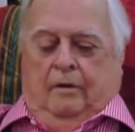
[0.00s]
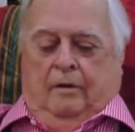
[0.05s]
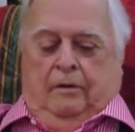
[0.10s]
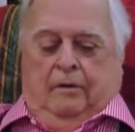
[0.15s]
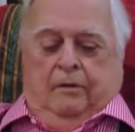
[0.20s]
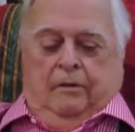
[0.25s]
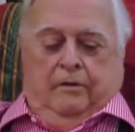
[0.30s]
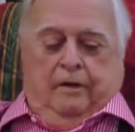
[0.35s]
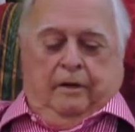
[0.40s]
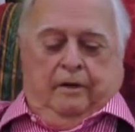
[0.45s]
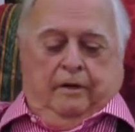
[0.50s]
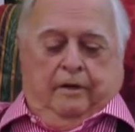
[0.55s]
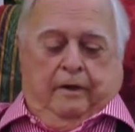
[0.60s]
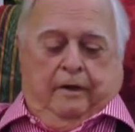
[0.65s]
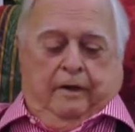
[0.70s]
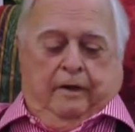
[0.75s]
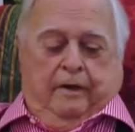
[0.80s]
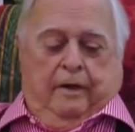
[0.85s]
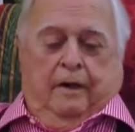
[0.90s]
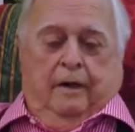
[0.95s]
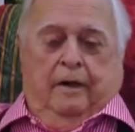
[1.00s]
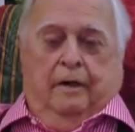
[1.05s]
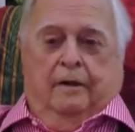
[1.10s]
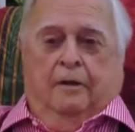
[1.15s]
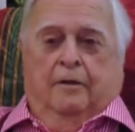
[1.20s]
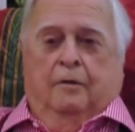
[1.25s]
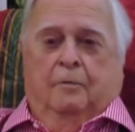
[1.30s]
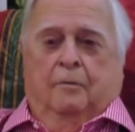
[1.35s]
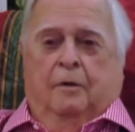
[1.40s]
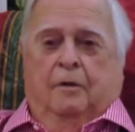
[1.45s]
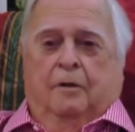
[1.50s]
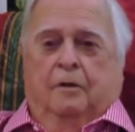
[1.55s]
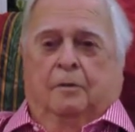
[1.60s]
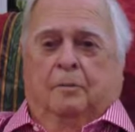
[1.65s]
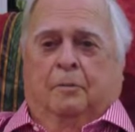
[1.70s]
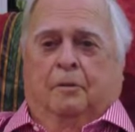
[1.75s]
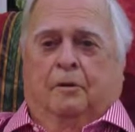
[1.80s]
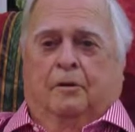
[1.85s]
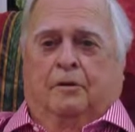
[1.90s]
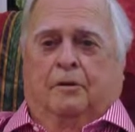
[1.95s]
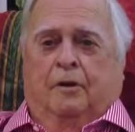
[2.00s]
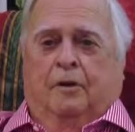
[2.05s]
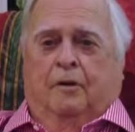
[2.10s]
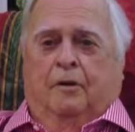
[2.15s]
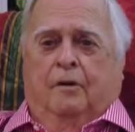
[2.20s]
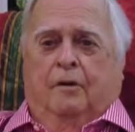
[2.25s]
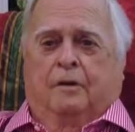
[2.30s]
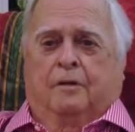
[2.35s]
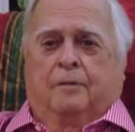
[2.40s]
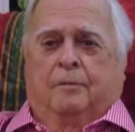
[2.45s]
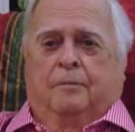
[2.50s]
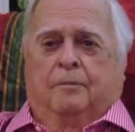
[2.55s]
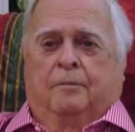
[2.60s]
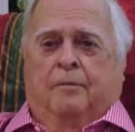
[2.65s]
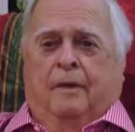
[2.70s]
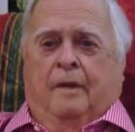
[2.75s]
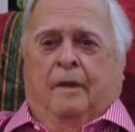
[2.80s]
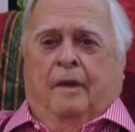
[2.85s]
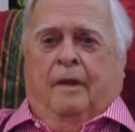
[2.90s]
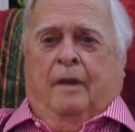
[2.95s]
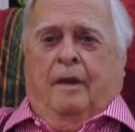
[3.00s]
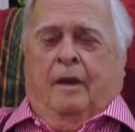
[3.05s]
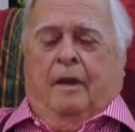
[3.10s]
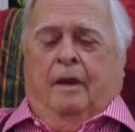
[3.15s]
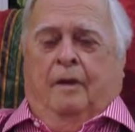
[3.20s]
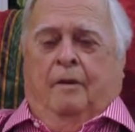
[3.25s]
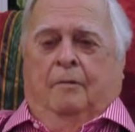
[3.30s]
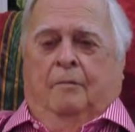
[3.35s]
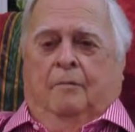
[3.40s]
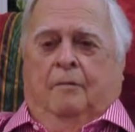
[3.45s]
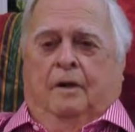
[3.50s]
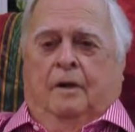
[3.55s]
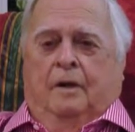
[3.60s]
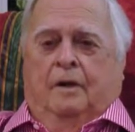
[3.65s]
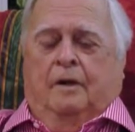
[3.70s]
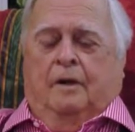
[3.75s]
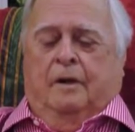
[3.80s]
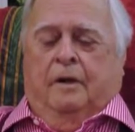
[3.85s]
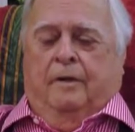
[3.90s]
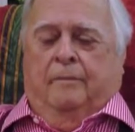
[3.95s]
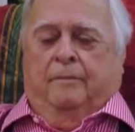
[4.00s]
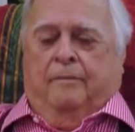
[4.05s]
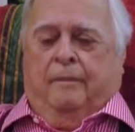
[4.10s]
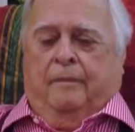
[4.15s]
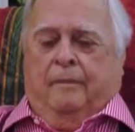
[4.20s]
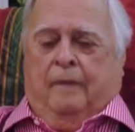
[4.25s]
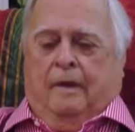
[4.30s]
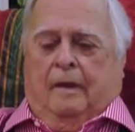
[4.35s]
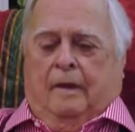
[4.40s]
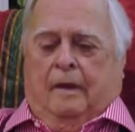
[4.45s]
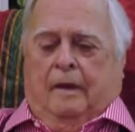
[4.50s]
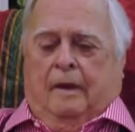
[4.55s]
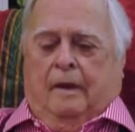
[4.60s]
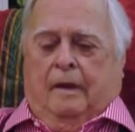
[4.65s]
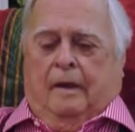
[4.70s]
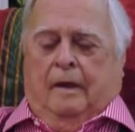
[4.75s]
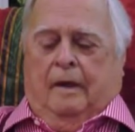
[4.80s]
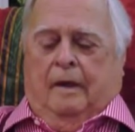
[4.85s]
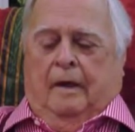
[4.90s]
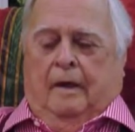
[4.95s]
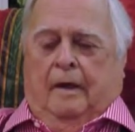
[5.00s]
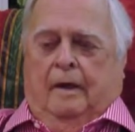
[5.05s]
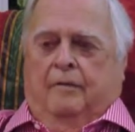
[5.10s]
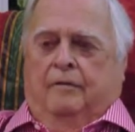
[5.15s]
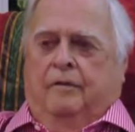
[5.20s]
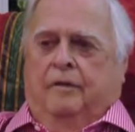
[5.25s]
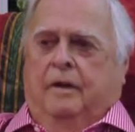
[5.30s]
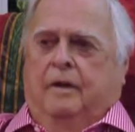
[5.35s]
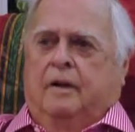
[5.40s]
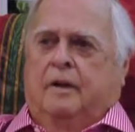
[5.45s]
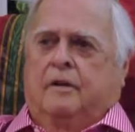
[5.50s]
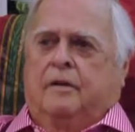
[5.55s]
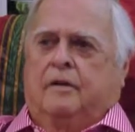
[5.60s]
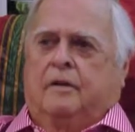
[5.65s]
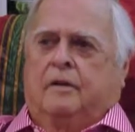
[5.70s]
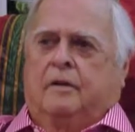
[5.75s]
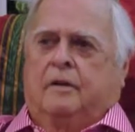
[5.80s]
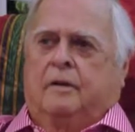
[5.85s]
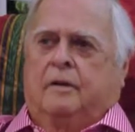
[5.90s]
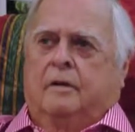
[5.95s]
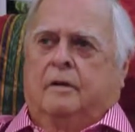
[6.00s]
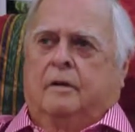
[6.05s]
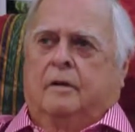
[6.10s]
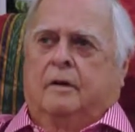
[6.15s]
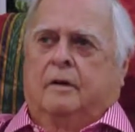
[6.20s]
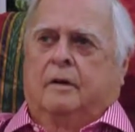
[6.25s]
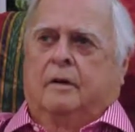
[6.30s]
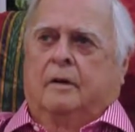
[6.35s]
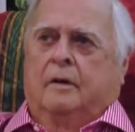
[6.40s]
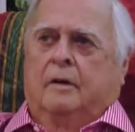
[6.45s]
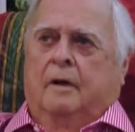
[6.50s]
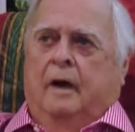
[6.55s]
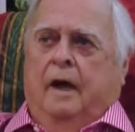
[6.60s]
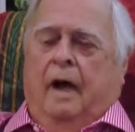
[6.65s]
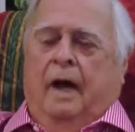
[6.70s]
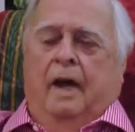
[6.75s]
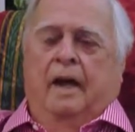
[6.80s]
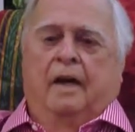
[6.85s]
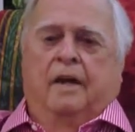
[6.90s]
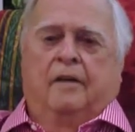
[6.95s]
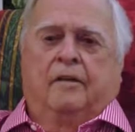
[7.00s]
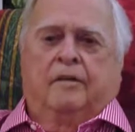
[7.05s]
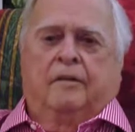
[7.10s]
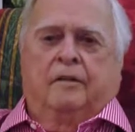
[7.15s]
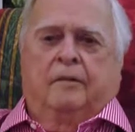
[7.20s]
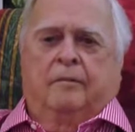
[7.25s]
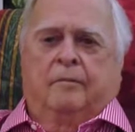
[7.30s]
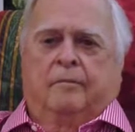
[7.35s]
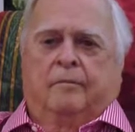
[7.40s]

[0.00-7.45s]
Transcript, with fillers: you just got hot on multiple choice. But um, I finished eighth